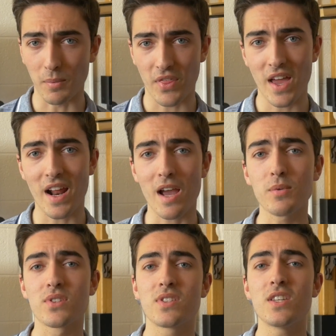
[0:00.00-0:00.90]
And with that, I
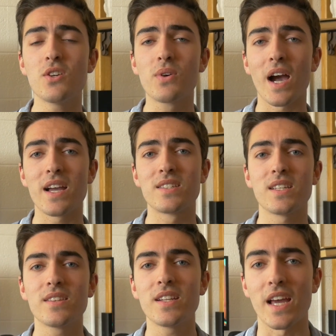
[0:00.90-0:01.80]
will see you guys
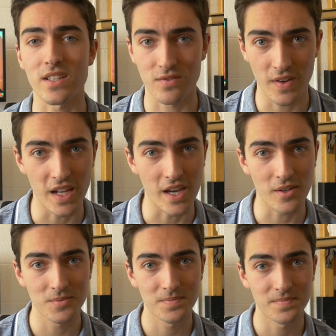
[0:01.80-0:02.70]
in the next
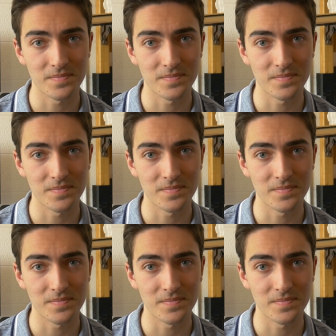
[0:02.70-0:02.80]
video.